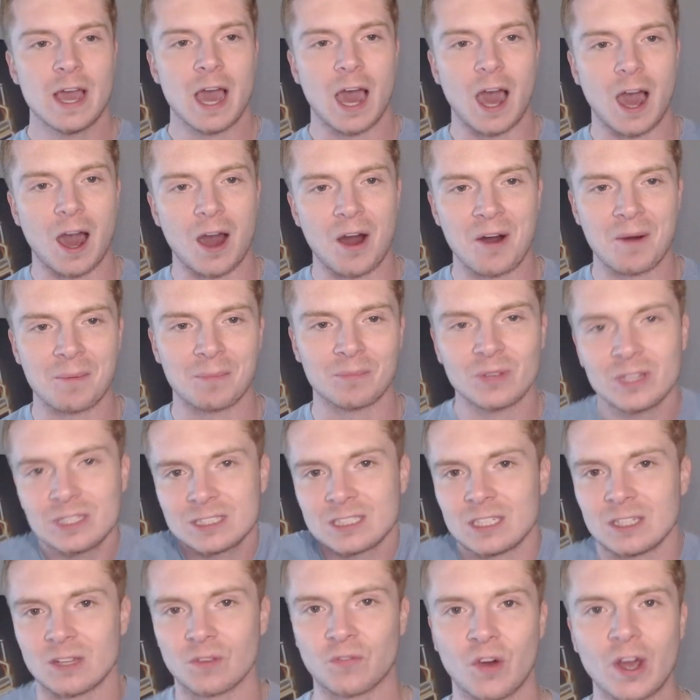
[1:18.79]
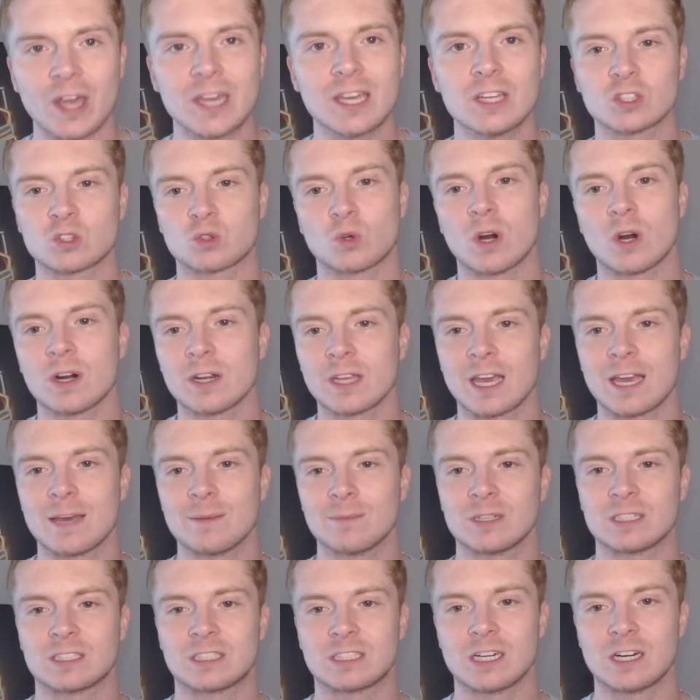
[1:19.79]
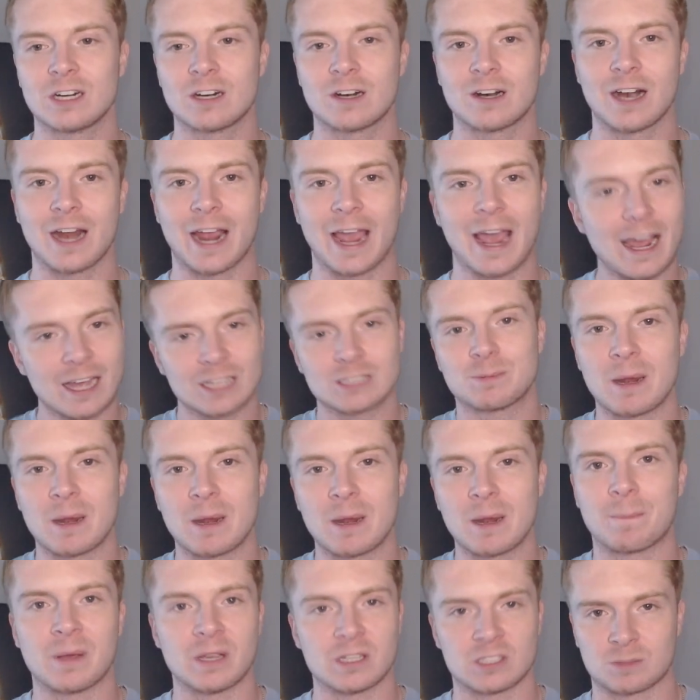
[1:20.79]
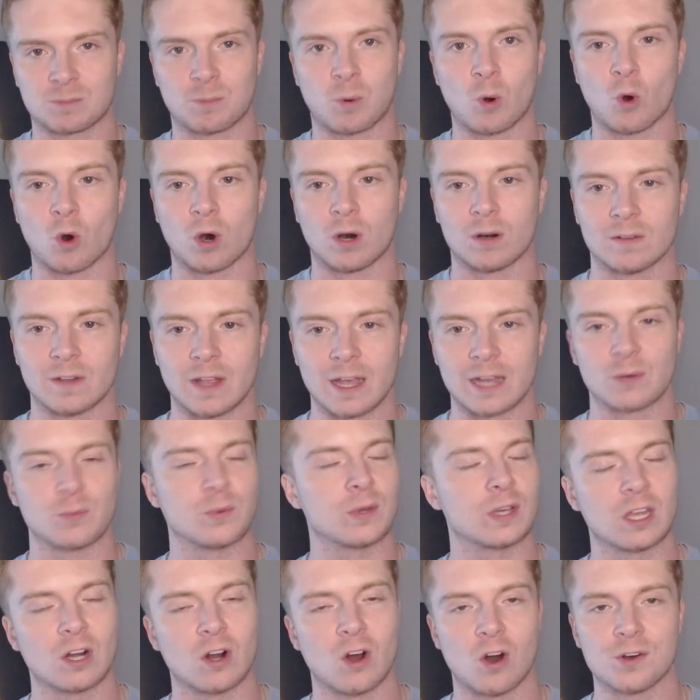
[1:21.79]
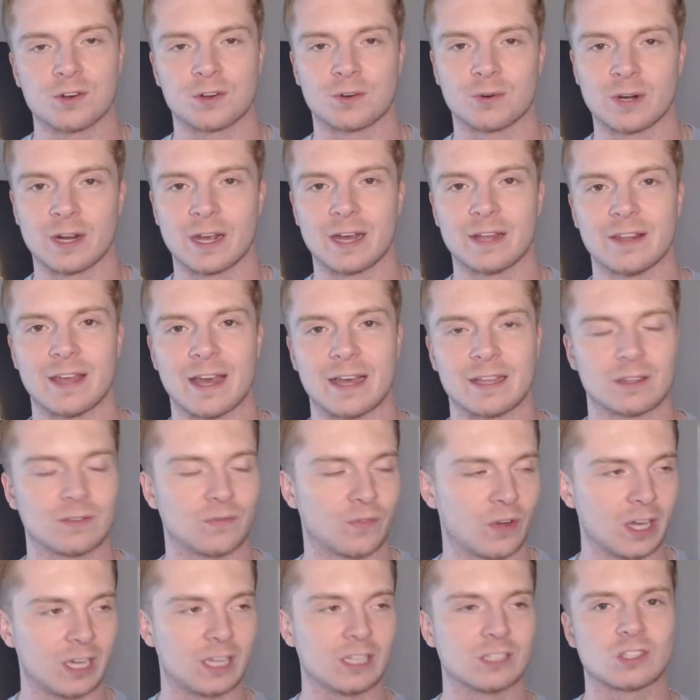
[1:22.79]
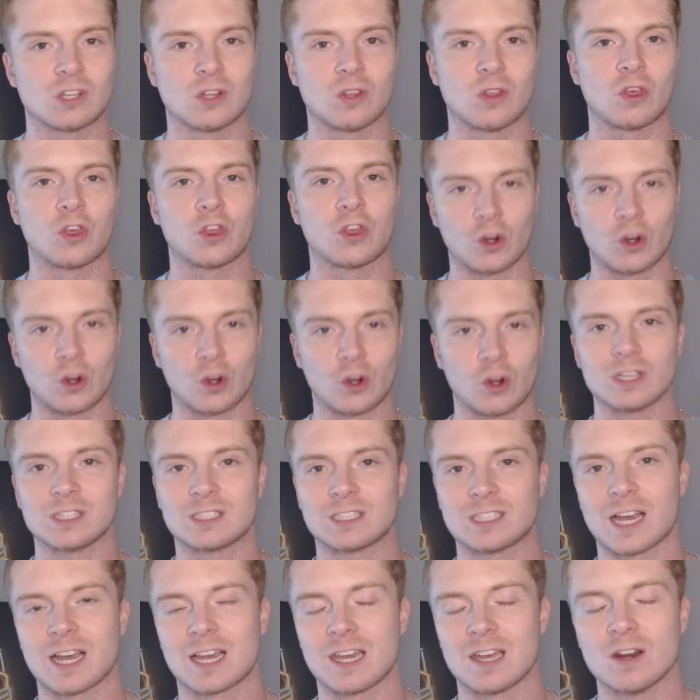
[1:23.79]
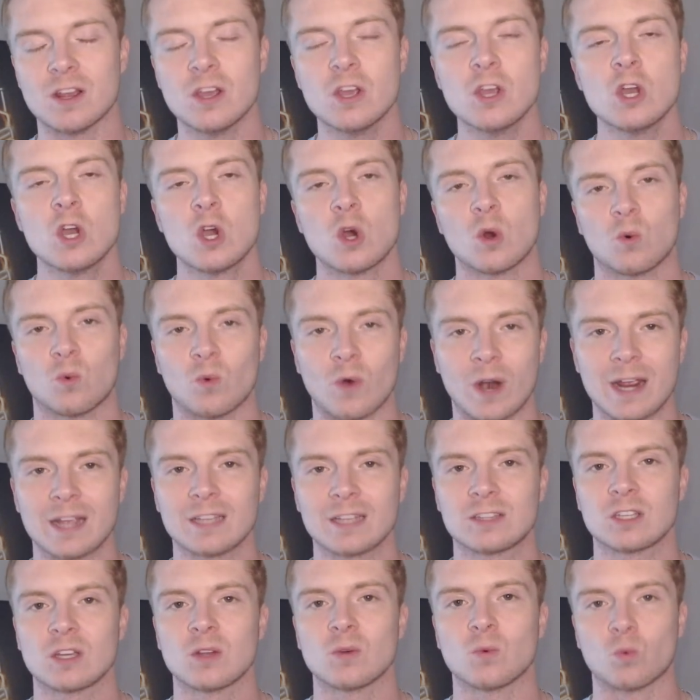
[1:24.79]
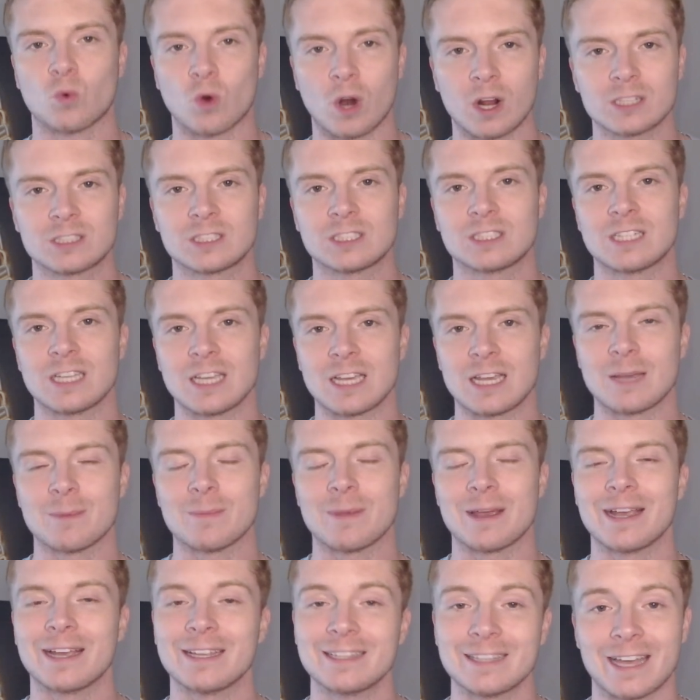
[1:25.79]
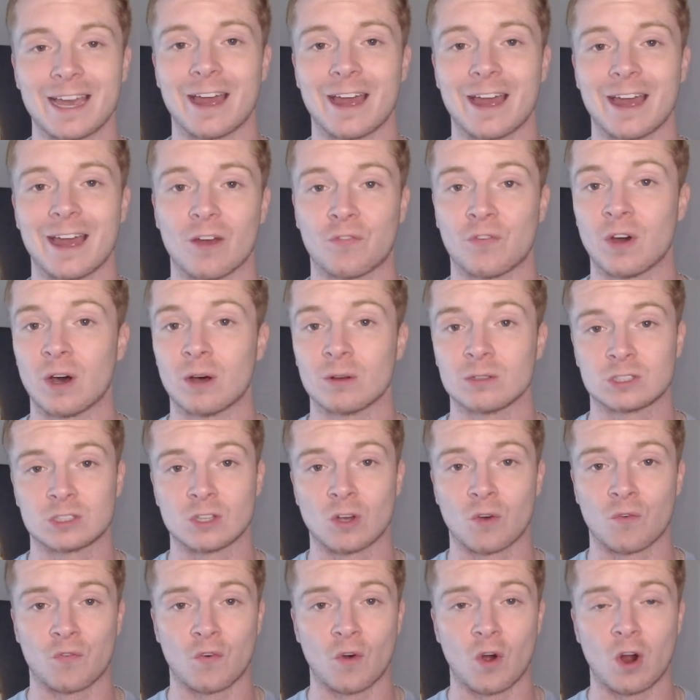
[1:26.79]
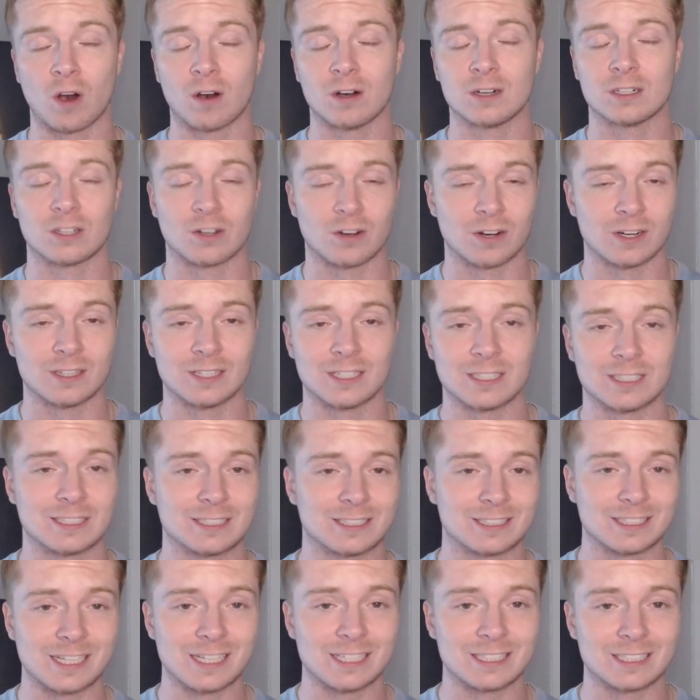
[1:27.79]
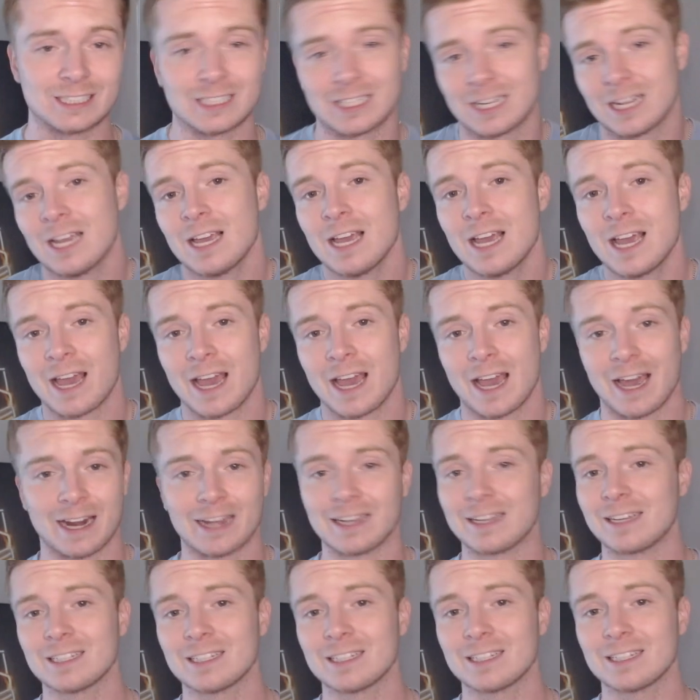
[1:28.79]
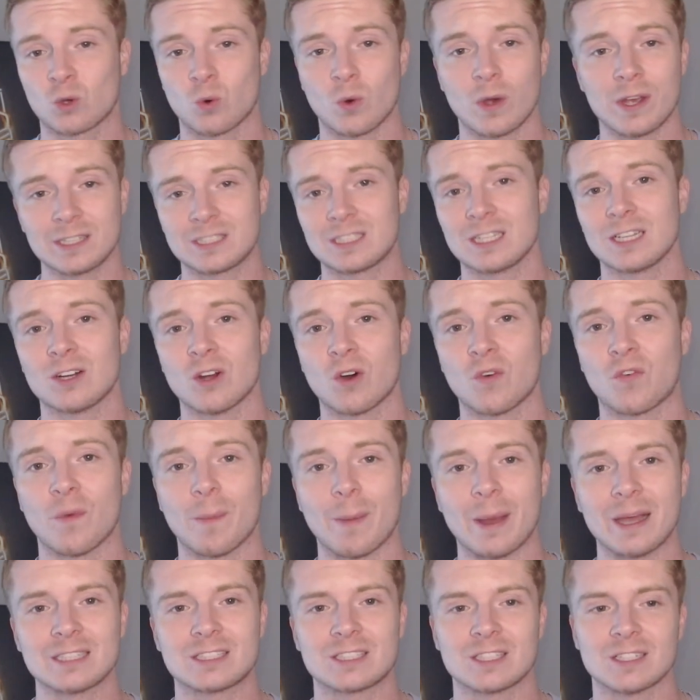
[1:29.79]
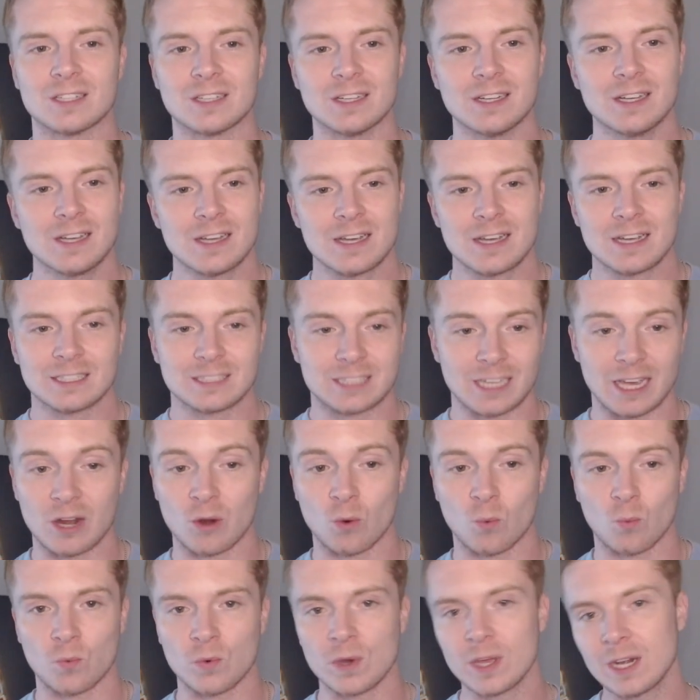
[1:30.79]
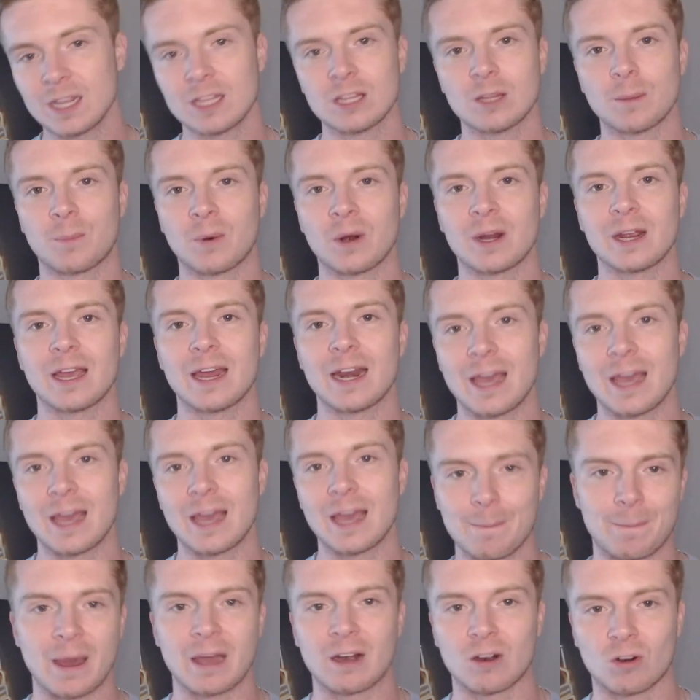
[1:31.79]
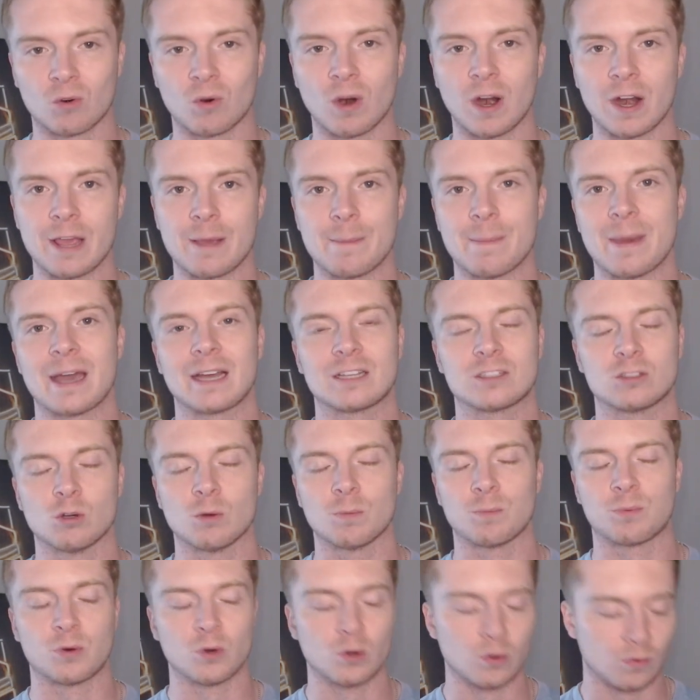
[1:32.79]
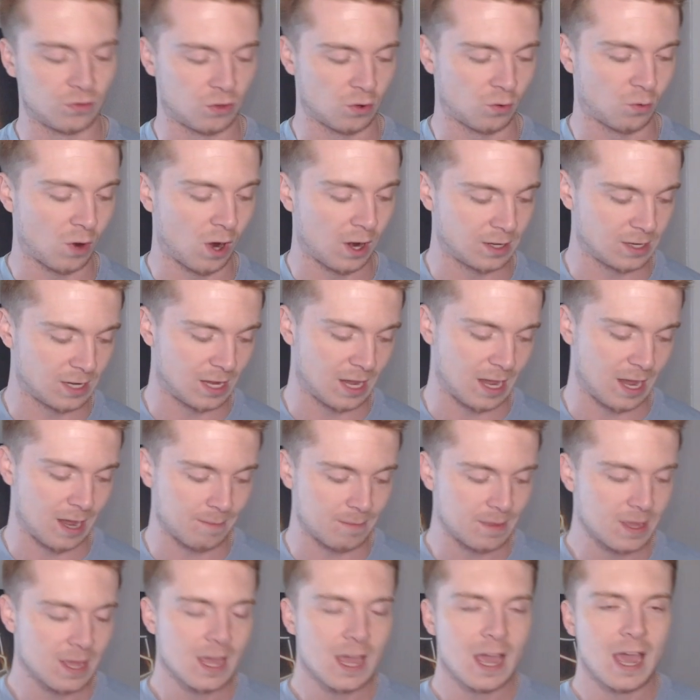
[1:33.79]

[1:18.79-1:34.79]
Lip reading: Listen, the Vikings run game this year has been piss poor. Like, we can all agree on that. The Vikings are the 32nd ranked rush team in the NFL so far during this season, and I guess Kwesi Adofo-Mensah said we need to bring in a better running back to improve the run game.